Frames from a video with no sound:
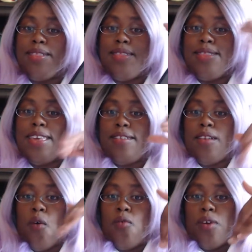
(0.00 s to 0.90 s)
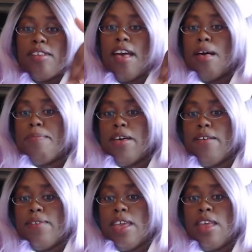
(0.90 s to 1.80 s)
this over top
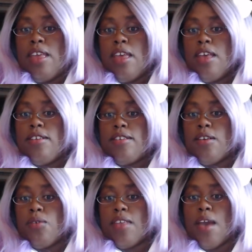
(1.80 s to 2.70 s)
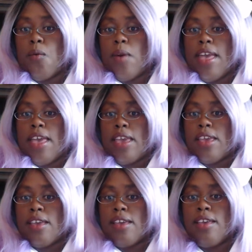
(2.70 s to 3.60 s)
of it, so that way
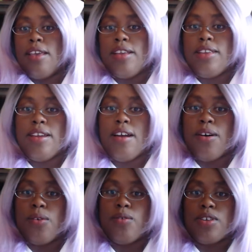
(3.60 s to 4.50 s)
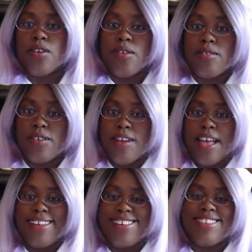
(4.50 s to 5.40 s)
you know you're you're
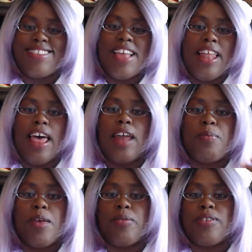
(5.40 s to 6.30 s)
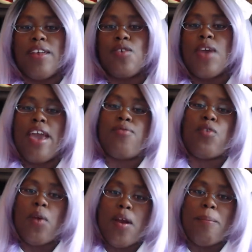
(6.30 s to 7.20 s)
not, because a lot of people say you have to
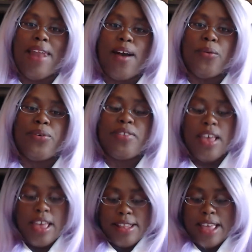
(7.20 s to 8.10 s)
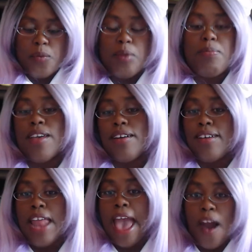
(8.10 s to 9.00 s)
wear a blouse. That would be a
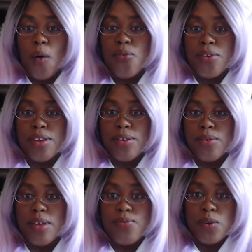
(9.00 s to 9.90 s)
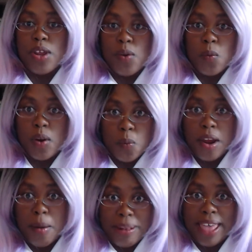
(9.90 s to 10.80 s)
good out for you if you didn't want to
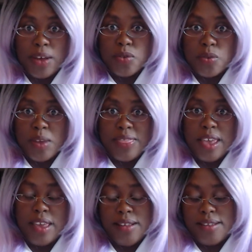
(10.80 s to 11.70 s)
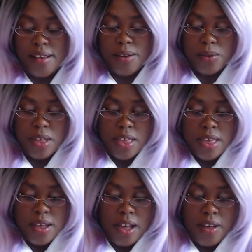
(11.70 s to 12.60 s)
wear a blouse with it. So
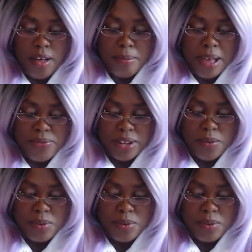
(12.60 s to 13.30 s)
um I forget what